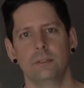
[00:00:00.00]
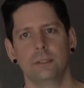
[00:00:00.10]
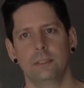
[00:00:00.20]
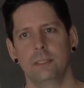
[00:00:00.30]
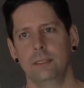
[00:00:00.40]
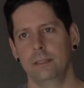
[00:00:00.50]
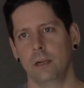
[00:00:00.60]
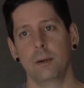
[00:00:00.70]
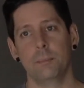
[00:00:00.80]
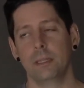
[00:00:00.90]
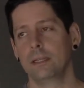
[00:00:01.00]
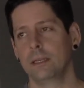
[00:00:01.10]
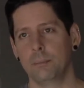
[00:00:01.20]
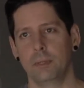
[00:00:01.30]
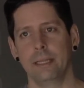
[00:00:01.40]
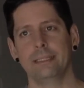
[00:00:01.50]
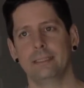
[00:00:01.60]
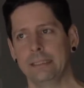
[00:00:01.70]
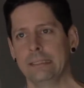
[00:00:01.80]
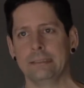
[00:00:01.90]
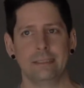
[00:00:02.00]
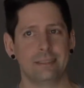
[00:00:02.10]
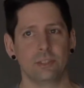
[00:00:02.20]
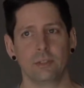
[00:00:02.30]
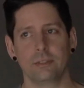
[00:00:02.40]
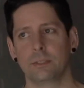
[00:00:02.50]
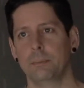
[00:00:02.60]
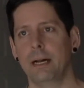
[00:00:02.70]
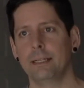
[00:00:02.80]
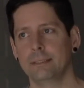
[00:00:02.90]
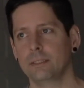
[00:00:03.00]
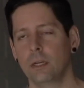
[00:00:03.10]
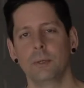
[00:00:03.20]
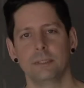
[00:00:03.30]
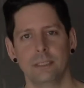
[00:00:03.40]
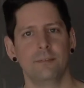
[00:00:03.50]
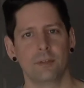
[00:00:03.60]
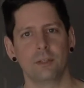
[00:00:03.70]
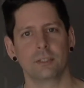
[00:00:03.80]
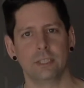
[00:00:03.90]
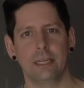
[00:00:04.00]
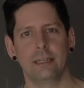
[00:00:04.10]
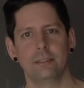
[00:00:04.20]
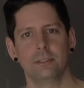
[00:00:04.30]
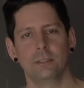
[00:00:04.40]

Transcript: just our ability to place things in certain spots is always a difficult challenge.